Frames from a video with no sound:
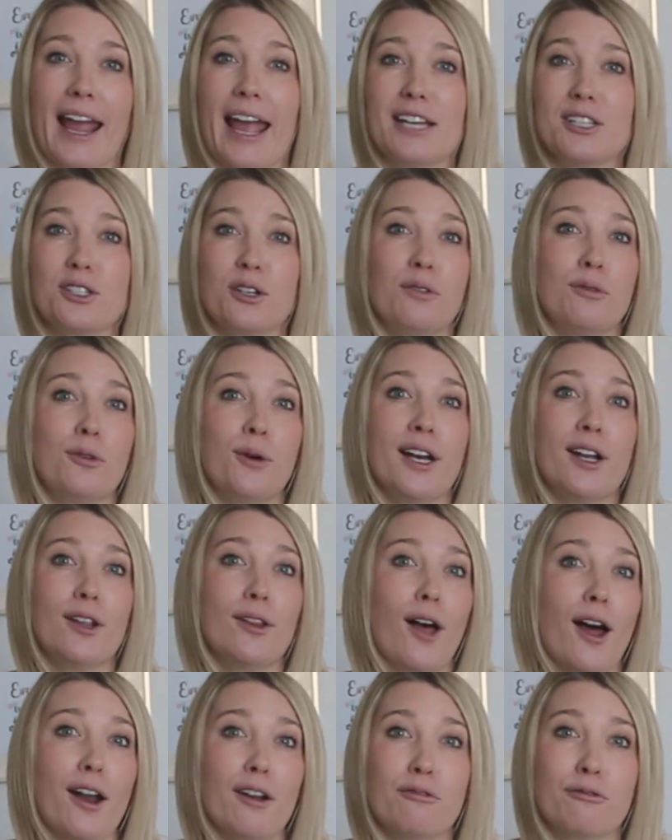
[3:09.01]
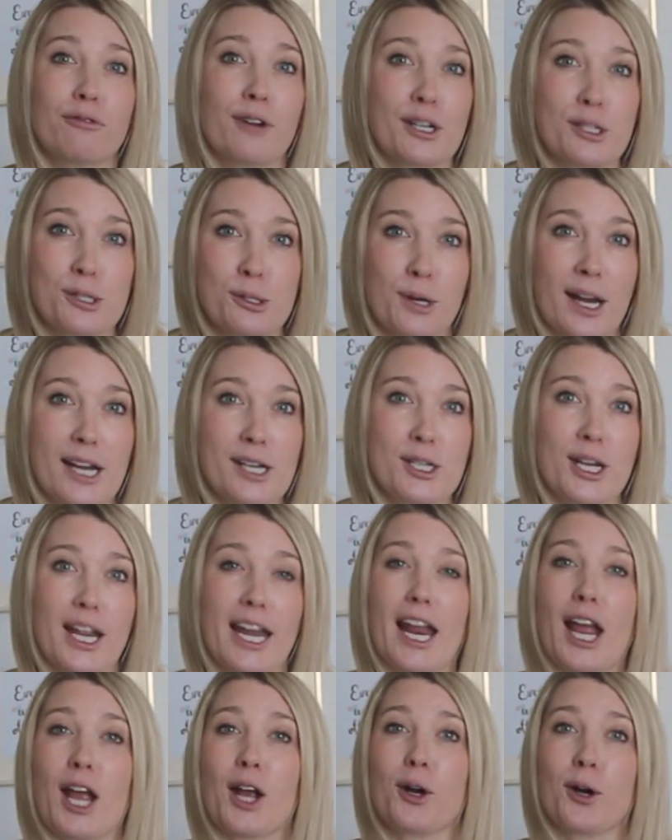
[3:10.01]
And to avoid a lot of
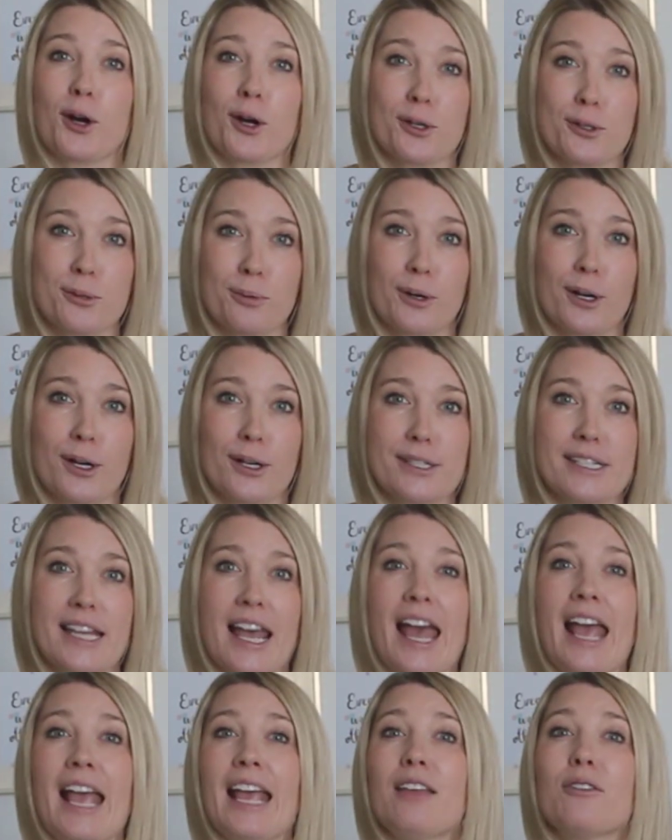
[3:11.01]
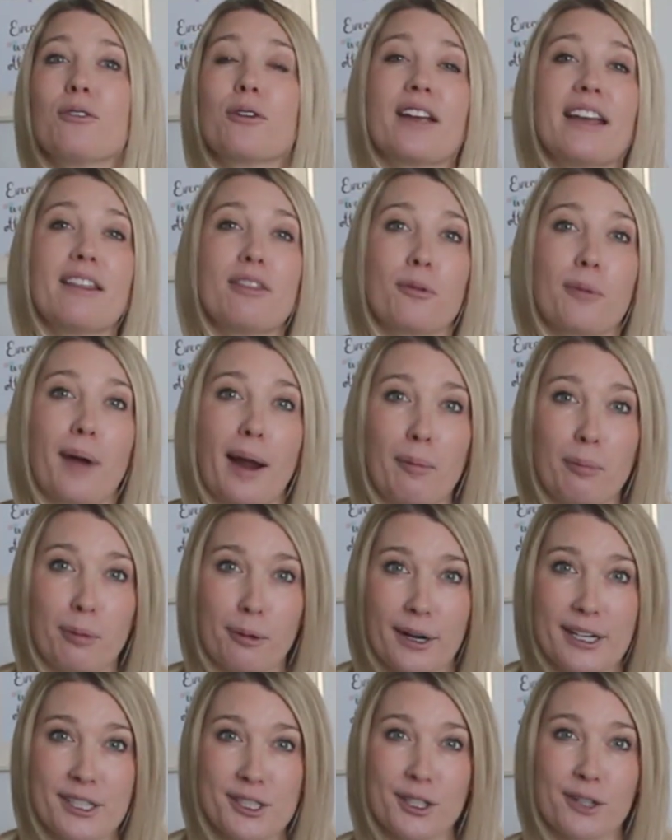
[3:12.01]
frustration and curse words, either get the right
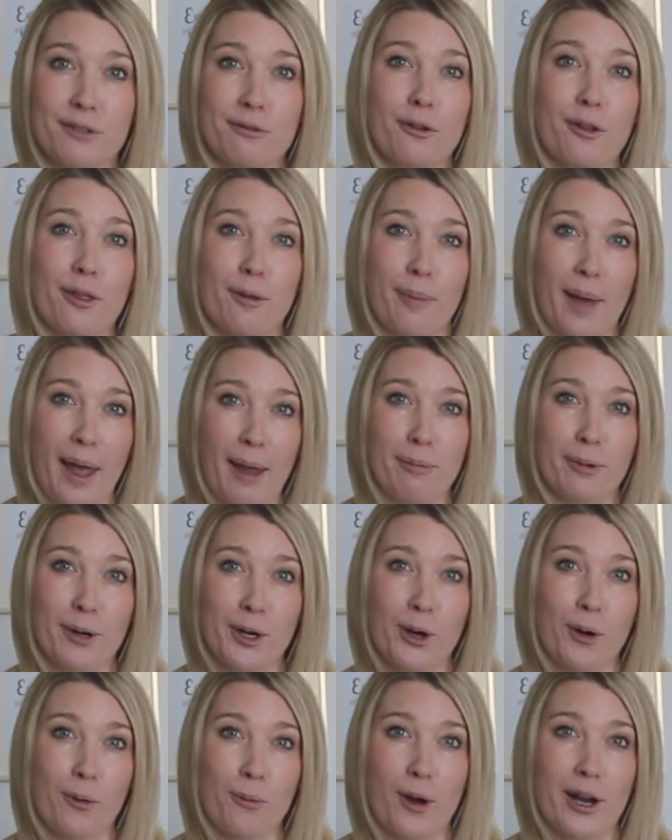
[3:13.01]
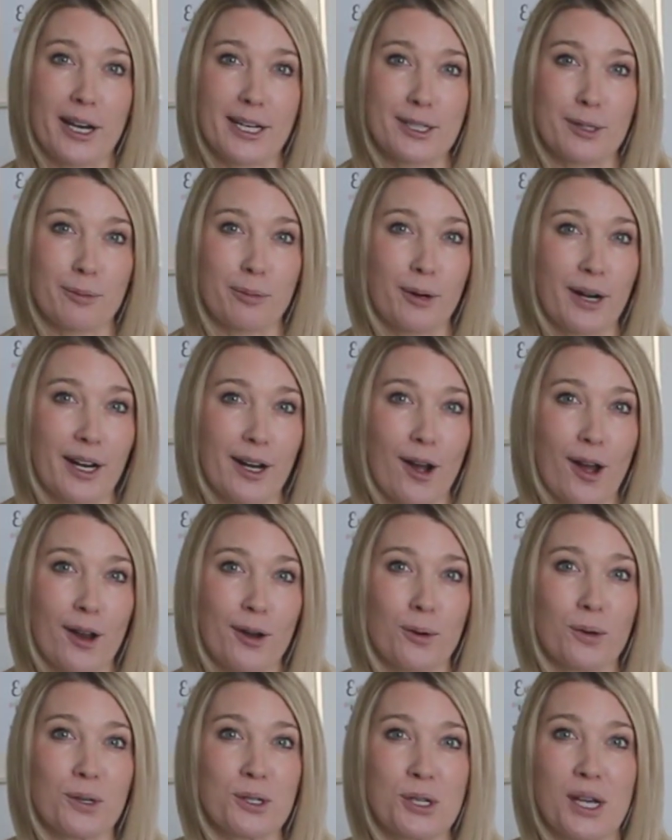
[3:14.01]
printer for the paper you're wanting to print on
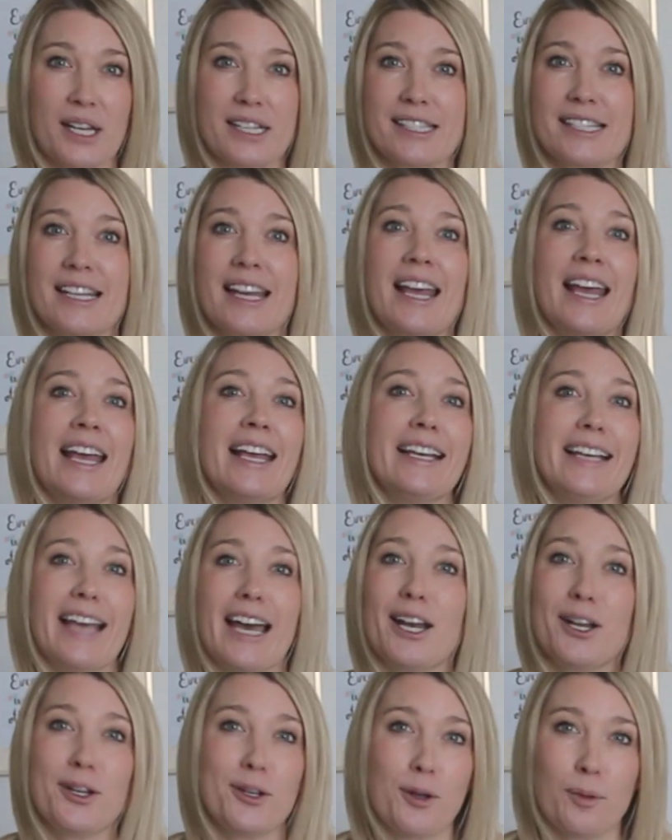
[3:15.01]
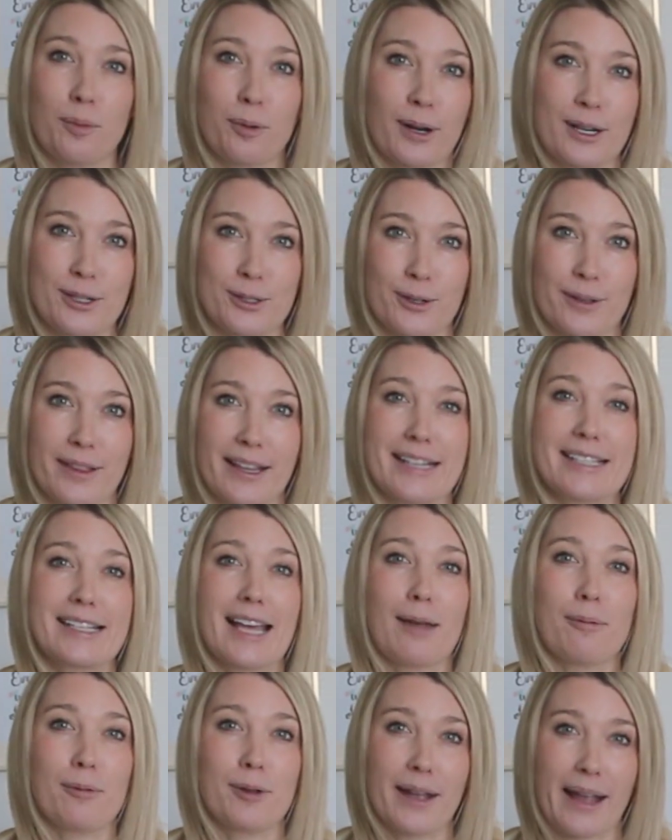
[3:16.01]
or just get a new printer that is
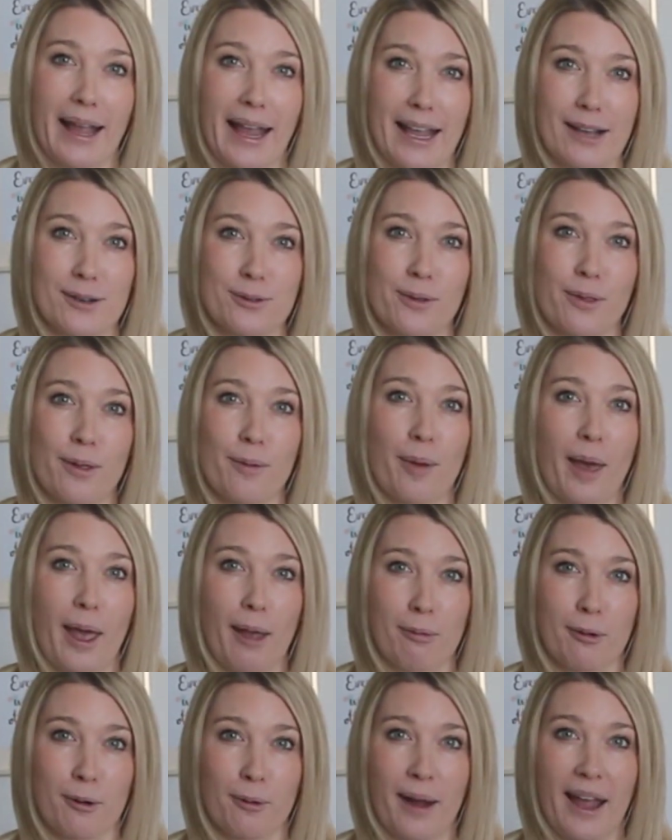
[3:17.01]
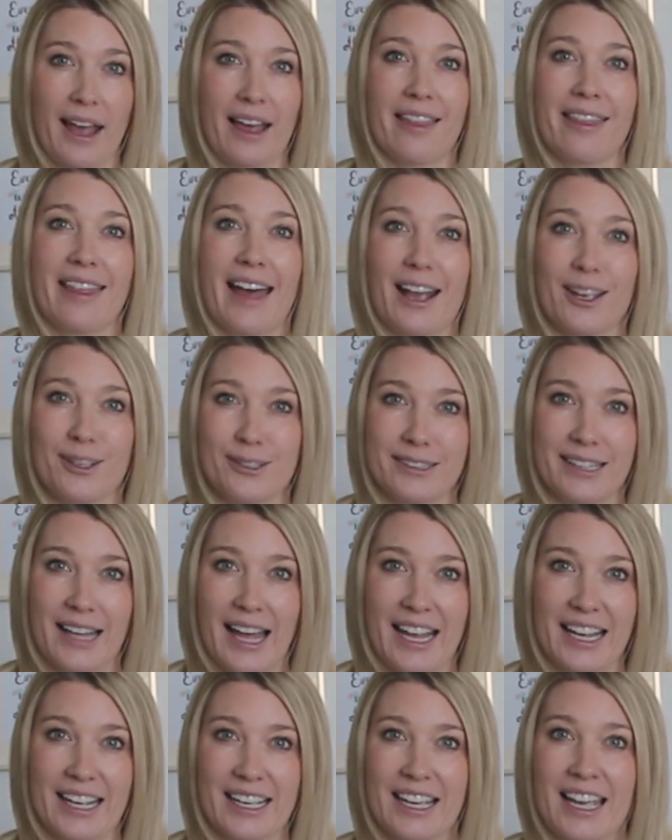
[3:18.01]
able to handle the paper weight that you'd
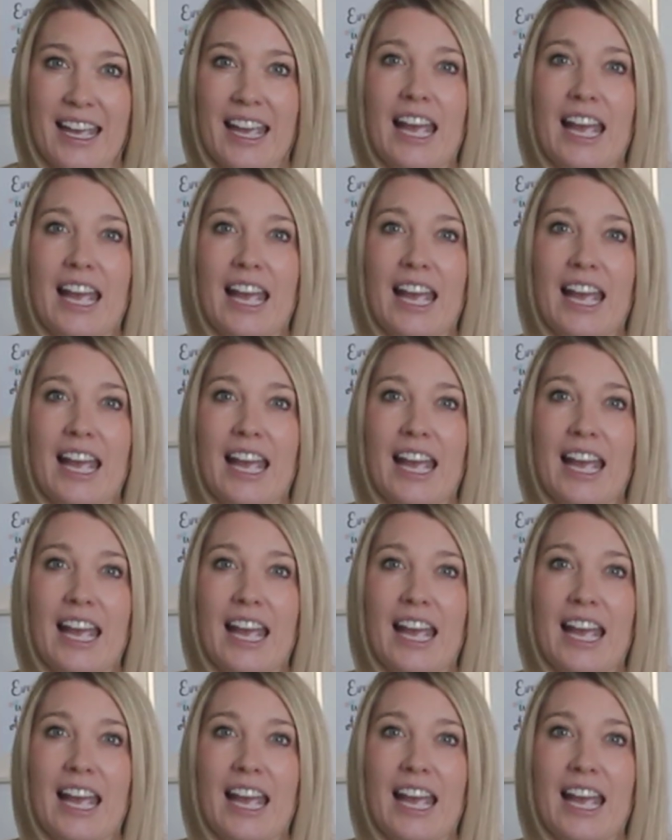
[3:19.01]
like.